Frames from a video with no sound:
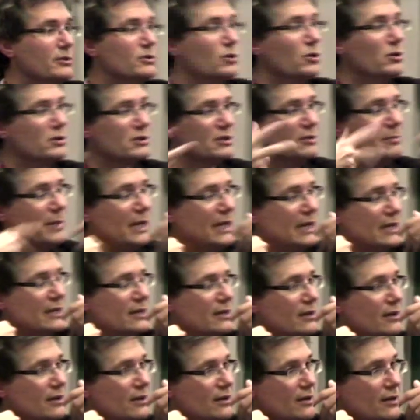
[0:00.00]
to talk to
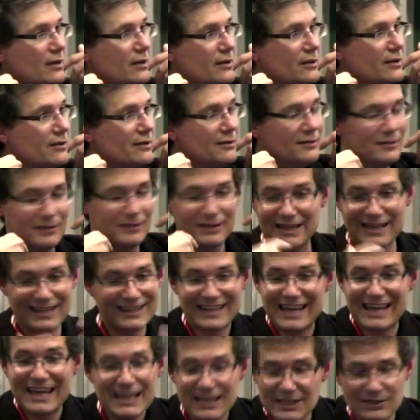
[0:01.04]
me,
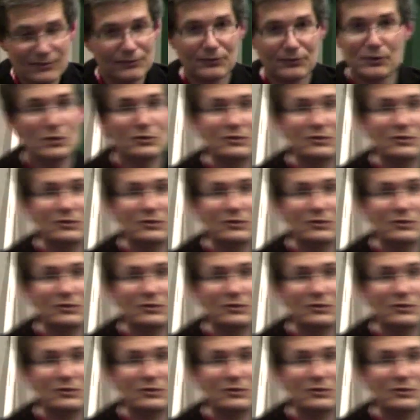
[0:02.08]
yeah, the key